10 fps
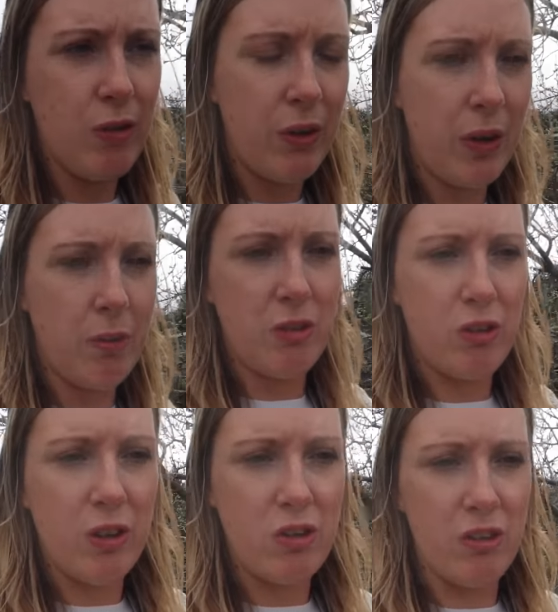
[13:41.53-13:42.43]
growing up a
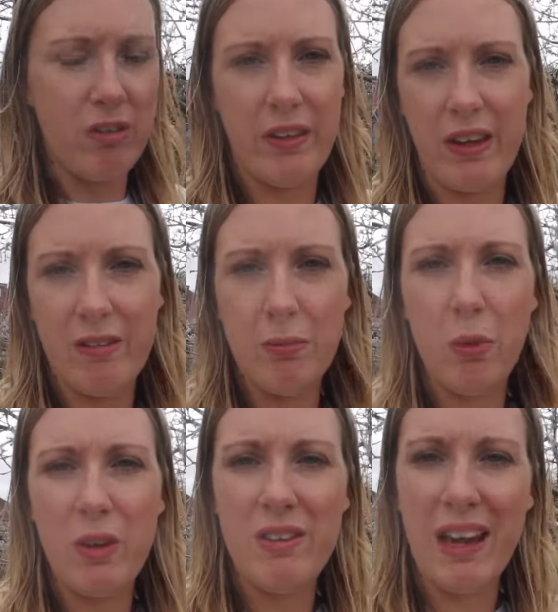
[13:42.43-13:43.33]
structure so that it's
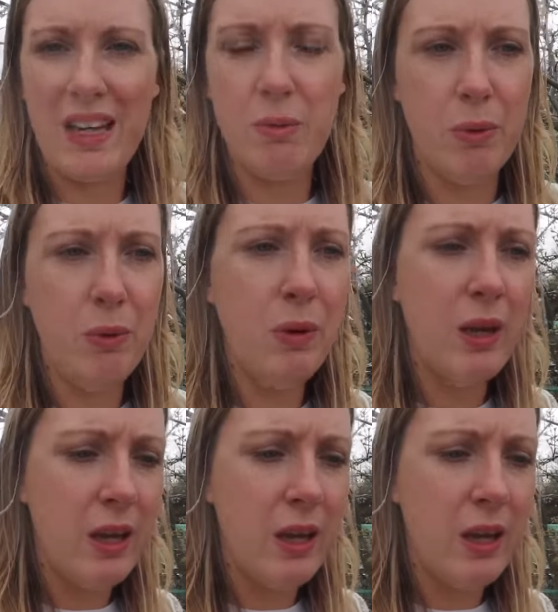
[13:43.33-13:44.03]
more containable,